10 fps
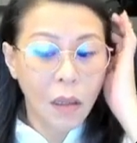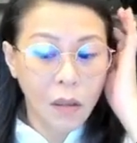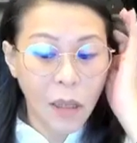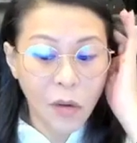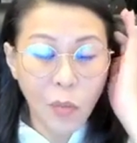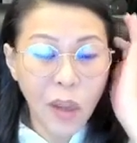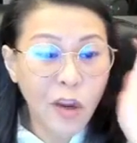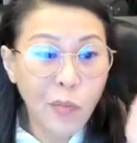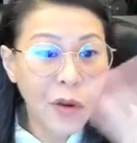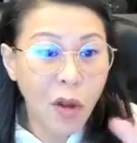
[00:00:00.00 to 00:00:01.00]
then you
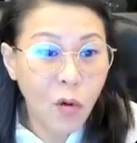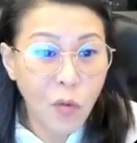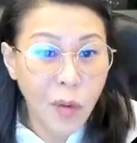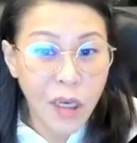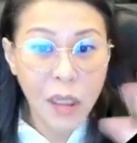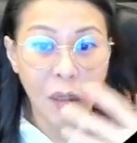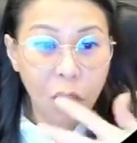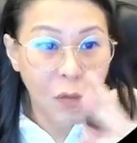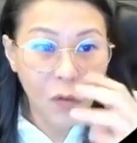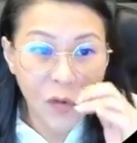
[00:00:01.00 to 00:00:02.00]
manipulate your own money
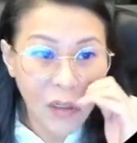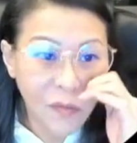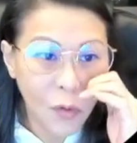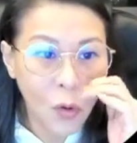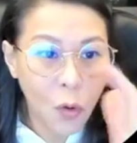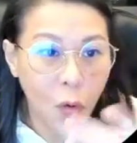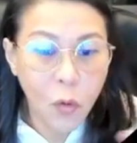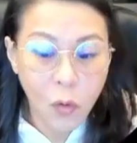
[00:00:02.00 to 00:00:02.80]
you you just follow